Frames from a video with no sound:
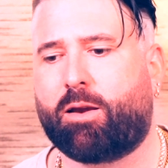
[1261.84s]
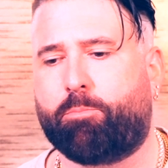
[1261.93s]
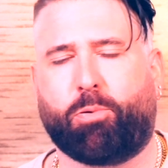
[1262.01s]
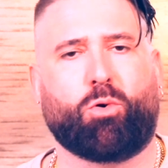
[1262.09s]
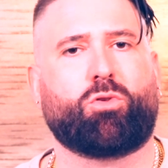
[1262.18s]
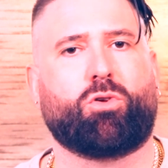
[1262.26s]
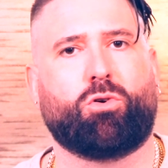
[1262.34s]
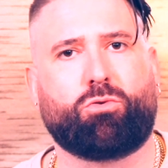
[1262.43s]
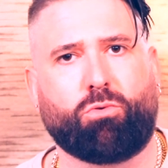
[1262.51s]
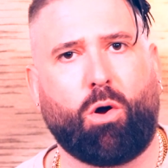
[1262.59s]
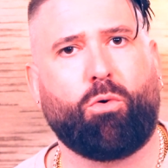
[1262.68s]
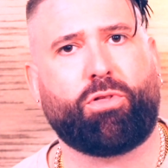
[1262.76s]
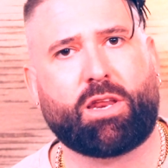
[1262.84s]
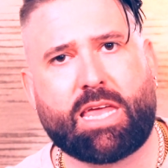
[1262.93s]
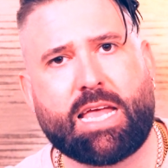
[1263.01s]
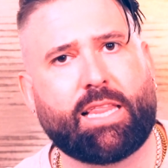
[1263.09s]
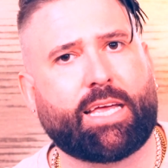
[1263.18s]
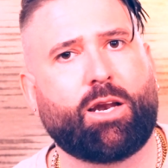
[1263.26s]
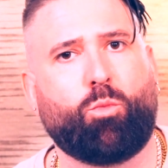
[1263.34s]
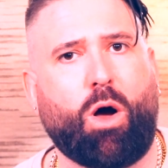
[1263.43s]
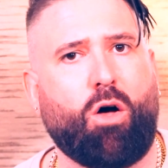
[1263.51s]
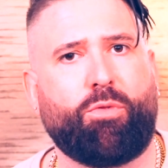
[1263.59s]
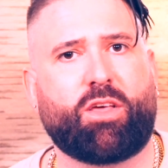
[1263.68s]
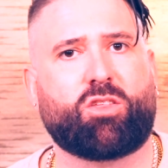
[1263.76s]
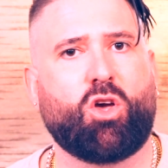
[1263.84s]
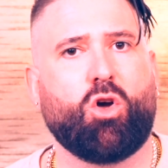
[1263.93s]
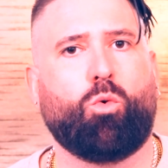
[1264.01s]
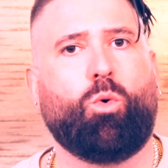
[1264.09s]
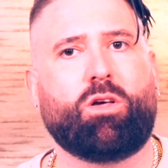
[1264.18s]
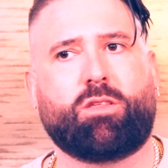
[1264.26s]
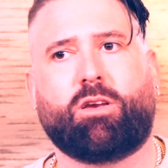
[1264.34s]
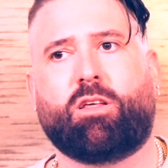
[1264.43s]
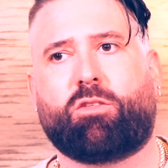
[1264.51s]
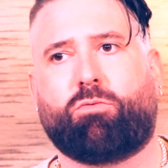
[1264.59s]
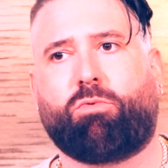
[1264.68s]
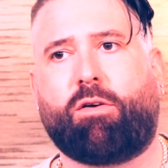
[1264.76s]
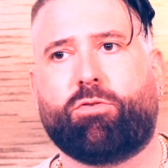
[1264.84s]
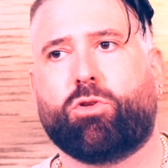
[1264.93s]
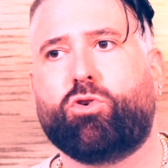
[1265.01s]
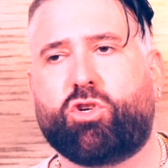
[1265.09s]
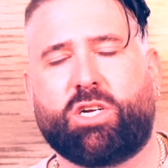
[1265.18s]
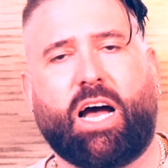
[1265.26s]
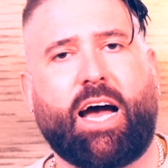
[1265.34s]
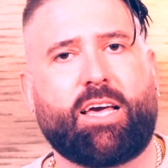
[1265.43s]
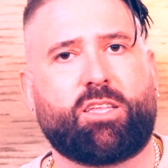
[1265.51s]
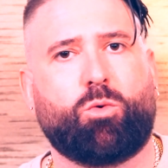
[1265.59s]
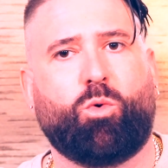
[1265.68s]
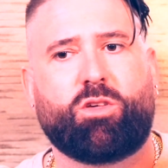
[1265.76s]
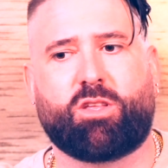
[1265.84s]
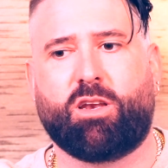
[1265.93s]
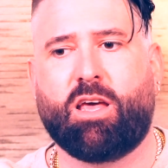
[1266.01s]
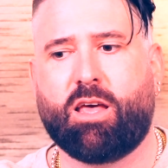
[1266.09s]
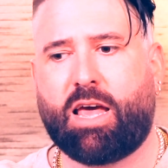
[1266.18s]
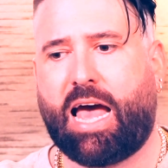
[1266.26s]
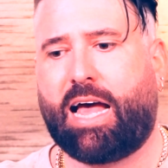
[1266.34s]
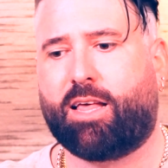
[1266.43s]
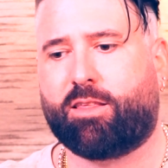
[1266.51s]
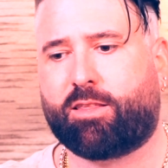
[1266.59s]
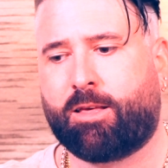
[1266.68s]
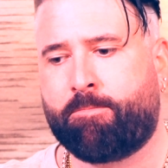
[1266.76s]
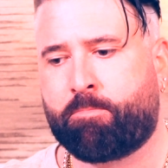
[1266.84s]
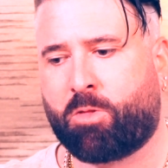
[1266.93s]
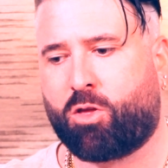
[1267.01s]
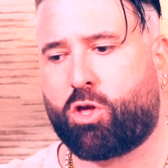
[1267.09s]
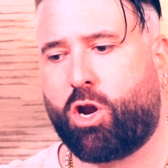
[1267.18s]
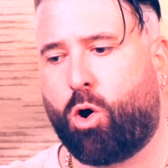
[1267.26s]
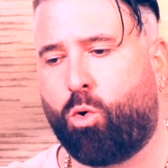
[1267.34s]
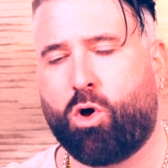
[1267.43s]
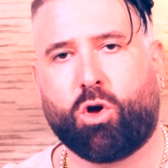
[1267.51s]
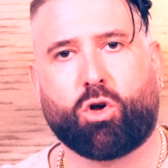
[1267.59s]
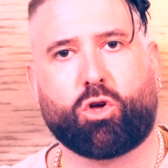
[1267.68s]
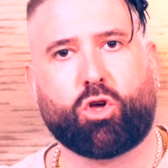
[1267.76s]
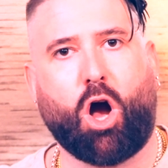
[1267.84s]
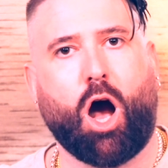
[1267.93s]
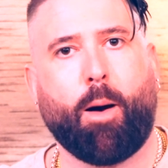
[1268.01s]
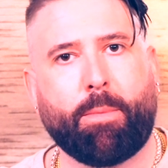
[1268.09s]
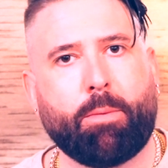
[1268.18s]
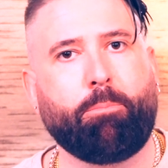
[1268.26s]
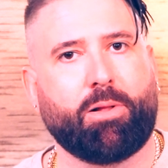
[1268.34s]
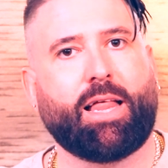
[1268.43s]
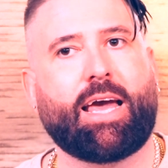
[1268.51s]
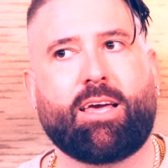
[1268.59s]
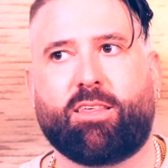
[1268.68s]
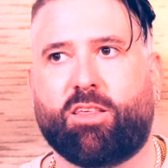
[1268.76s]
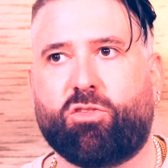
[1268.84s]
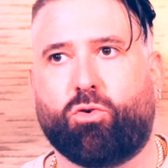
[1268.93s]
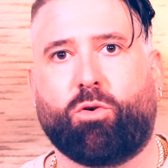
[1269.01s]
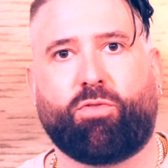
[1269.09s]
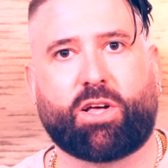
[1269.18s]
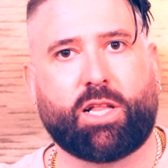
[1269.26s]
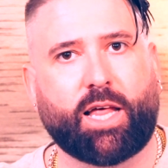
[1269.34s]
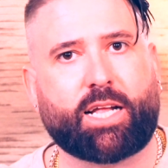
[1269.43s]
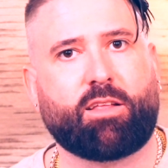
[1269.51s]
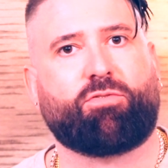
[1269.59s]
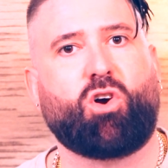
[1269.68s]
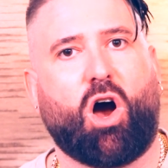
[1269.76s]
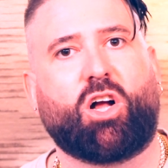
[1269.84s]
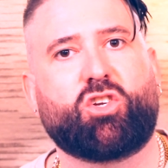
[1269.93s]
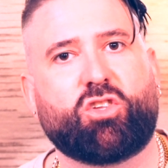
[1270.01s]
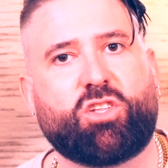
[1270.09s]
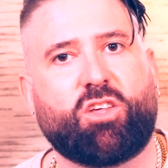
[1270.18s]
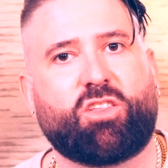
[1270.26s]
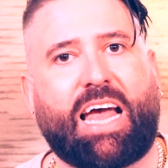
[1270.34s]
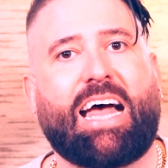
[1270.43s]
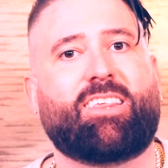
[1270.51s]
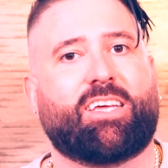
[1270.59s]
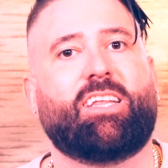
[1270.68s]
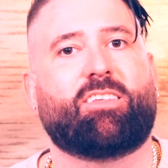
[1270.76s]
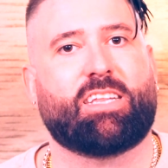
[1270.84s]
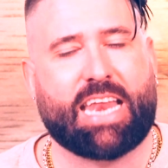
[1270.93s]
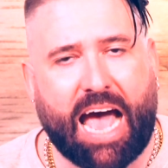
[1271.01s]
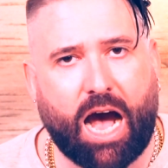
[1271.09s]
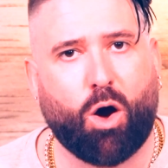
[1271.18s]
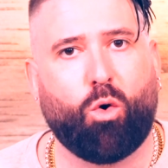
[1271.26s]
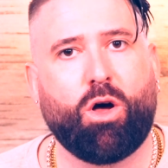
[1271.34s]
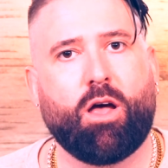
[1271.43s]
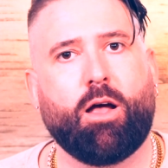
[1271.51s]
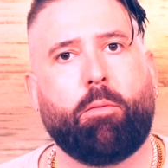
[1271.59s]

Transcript: and personal growth and healing and wellness wasn't as revolutionized and wasn't as commonplace in sort of the collective consciousness as it is now.